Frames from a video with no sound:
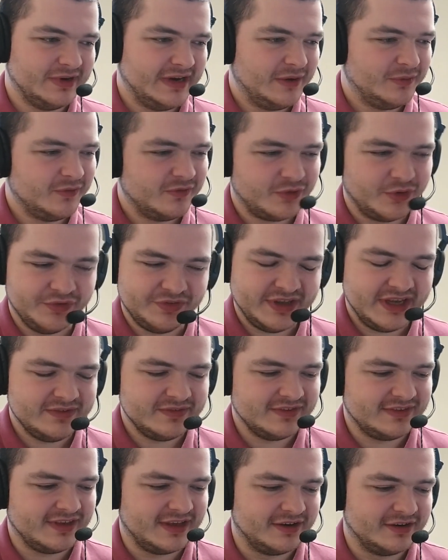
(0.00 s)
Now we've got
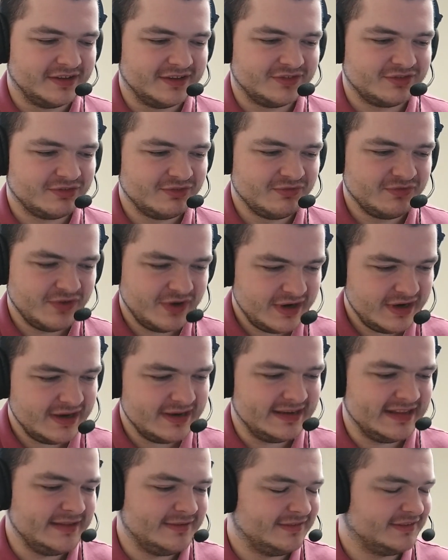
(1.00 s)
David Tennant, it's
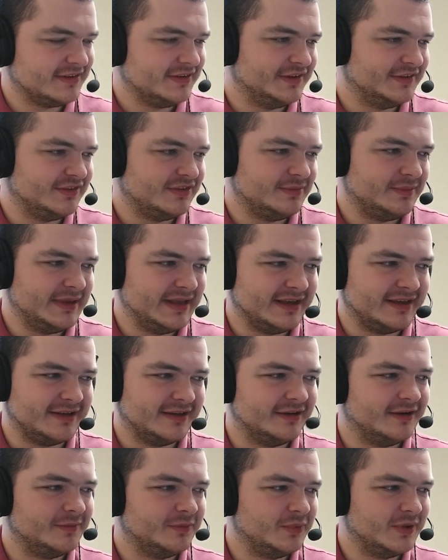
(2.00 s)
really starting to
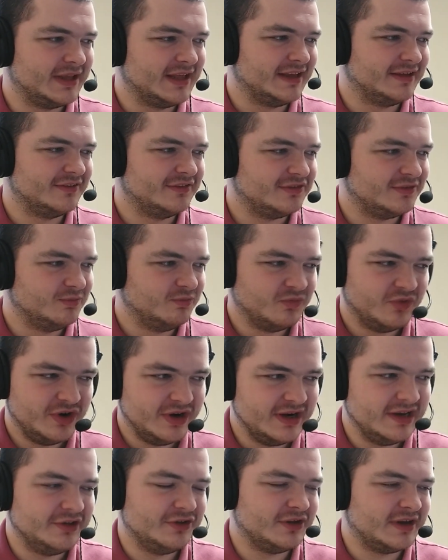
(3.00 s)
pick up. We're getting some
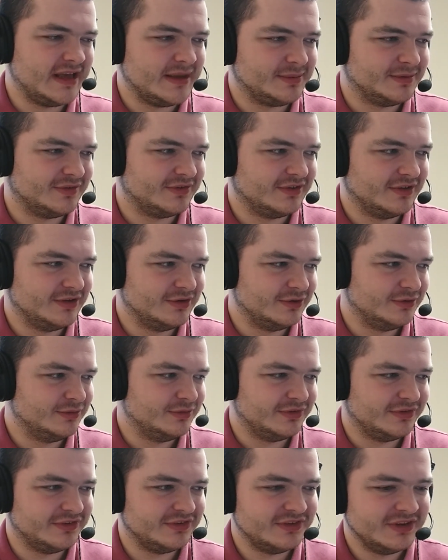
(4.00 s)
really good
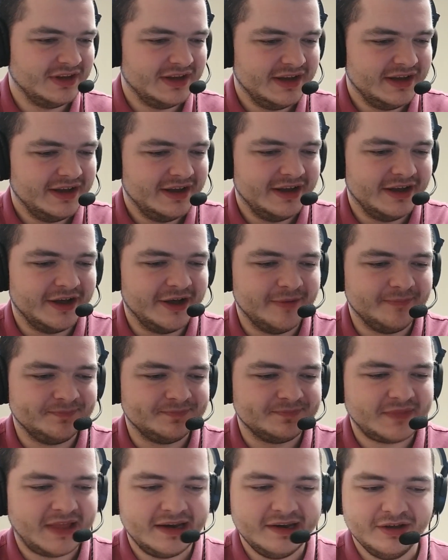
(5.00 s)
episodes.
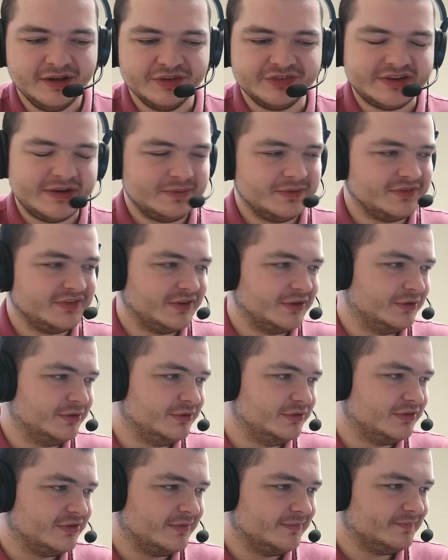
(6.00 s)
Last
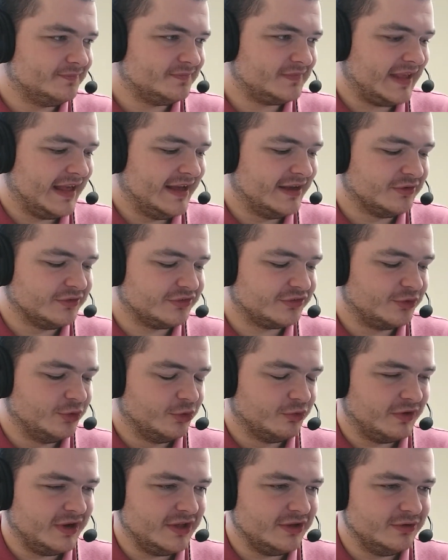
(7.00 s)
episode, our
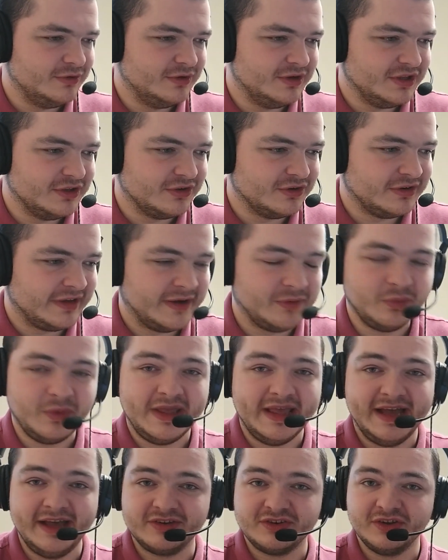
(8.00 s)
school reunion, and
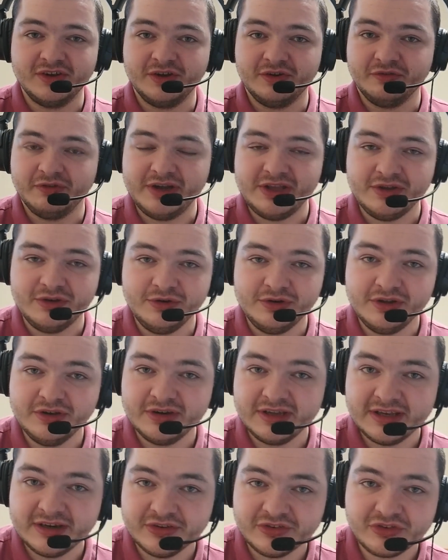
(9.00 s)
we had a reunion
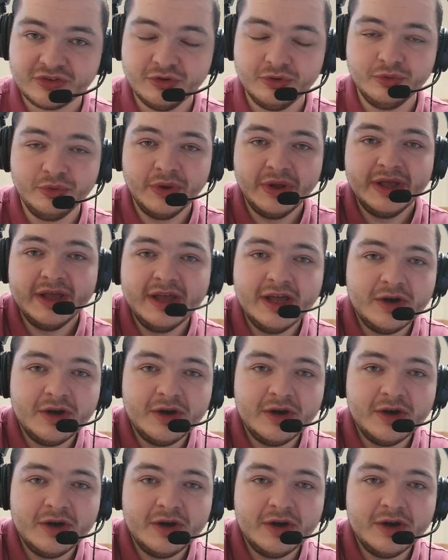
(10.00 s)
in a school.